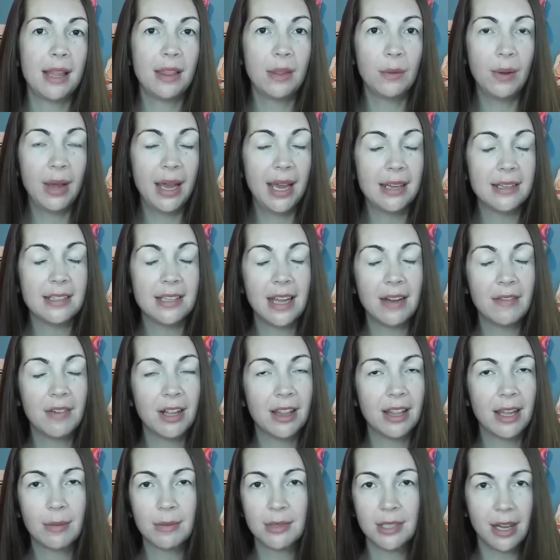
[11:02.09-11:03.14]
by the way, to
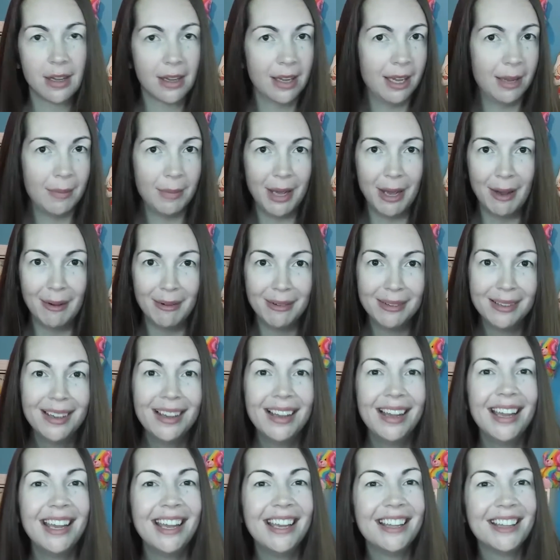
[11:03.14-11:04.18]
everything I'm talking about
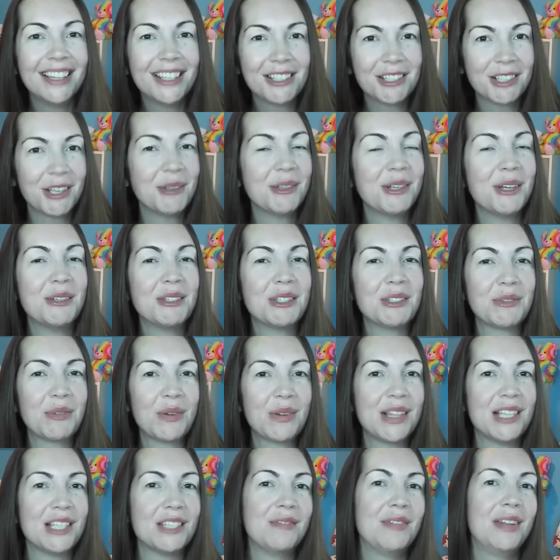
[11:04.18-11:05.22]
in the show notes
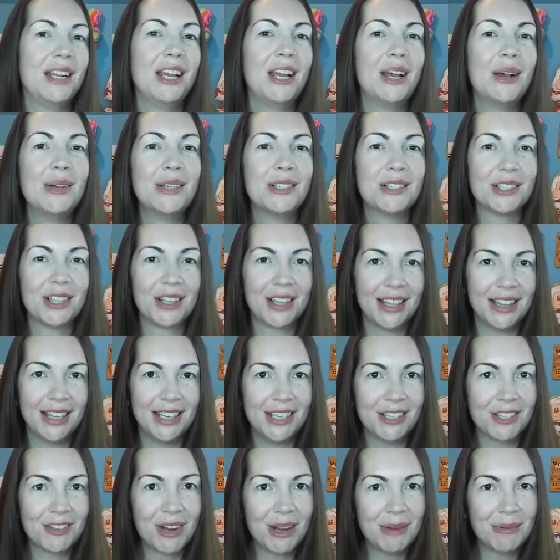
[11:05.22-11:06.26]
for this video. Just look in the
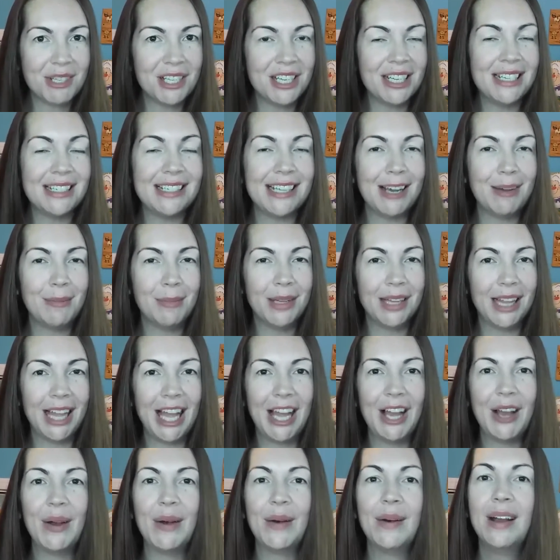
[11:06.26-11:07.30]
description down
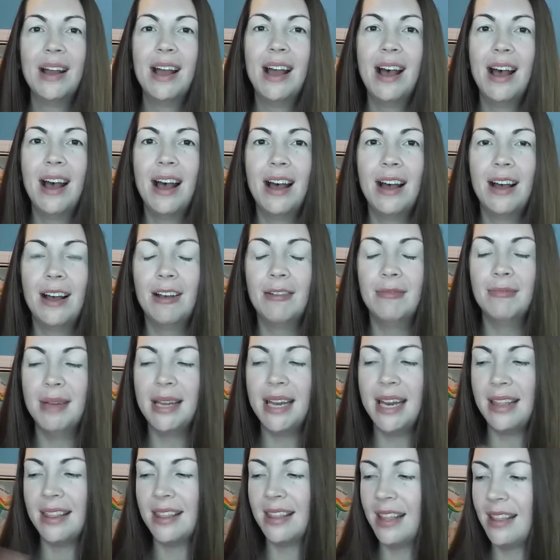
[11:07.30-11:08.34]
below.
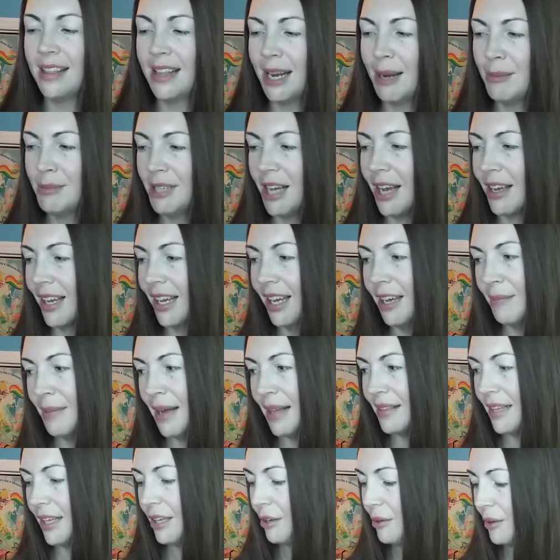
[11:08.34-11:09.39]
Anything that I'm talking
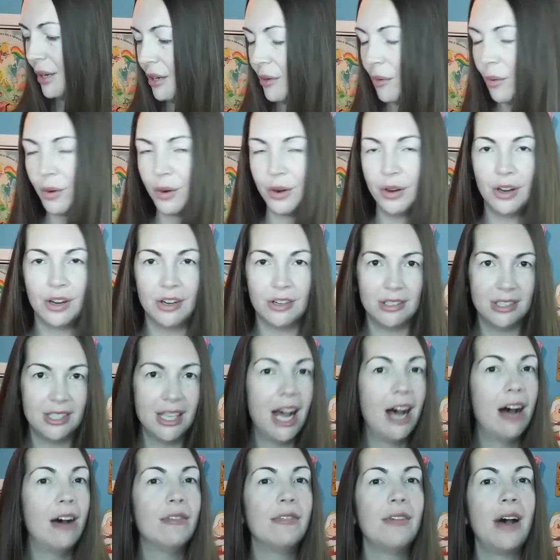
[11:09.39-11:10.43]
about that you can order
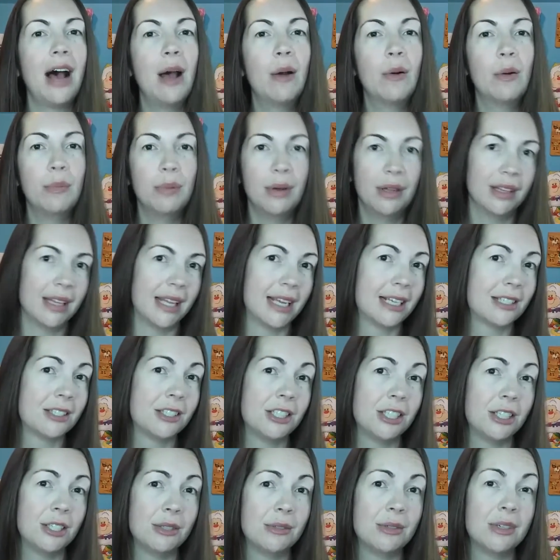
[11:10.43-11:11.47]
yourself, I will put links
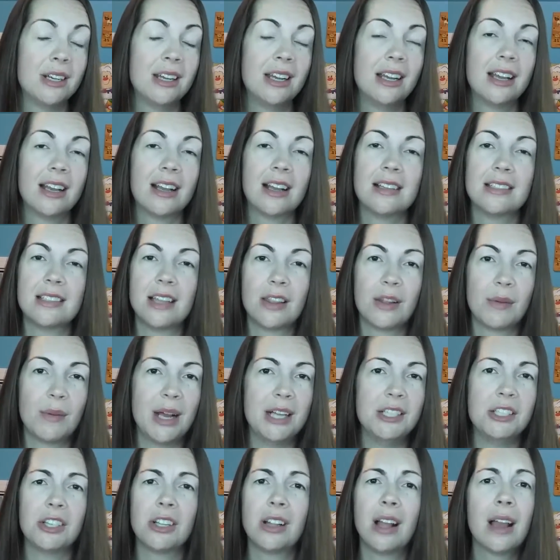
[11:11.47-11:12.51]
to. Because
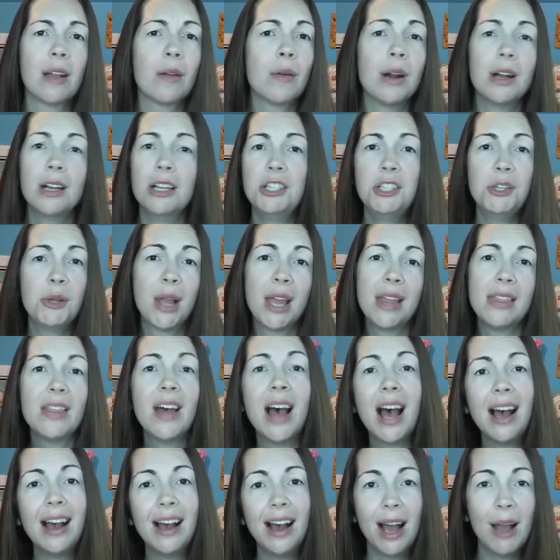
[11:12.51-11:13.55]
otherwise you're like, where did you get
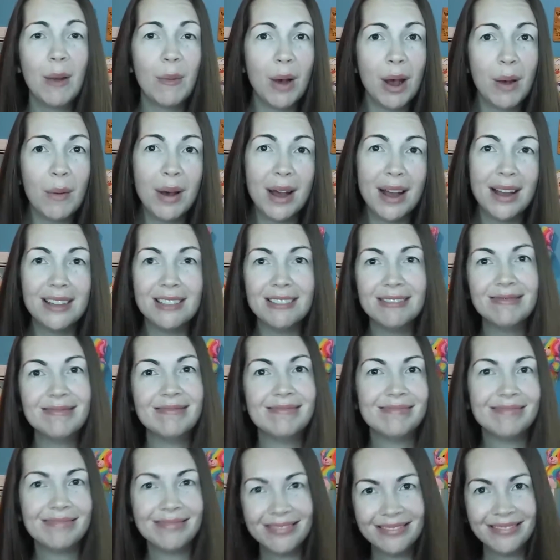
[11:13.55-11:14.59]
that? I want one.
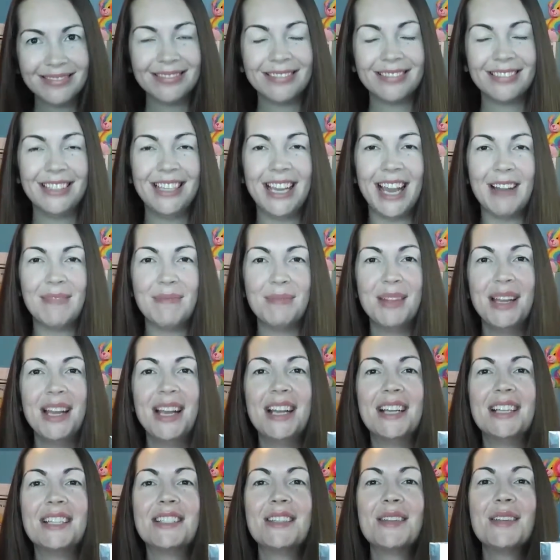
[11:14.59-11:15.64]
Yeah.
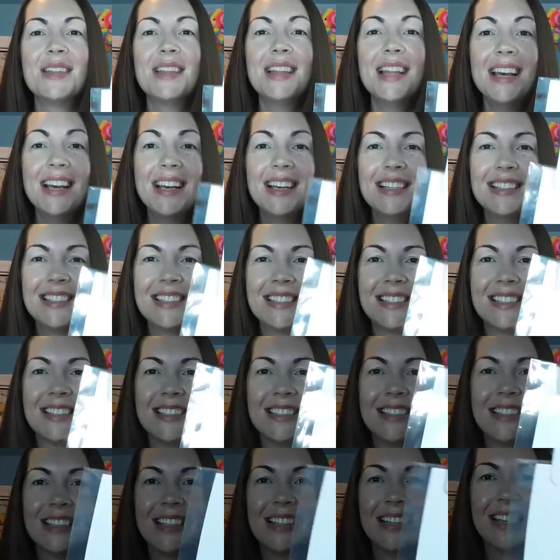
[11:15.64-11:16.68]
So
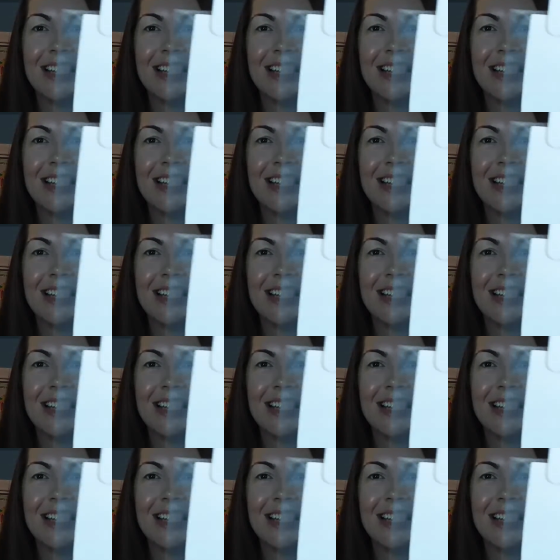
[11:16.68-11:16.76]
this,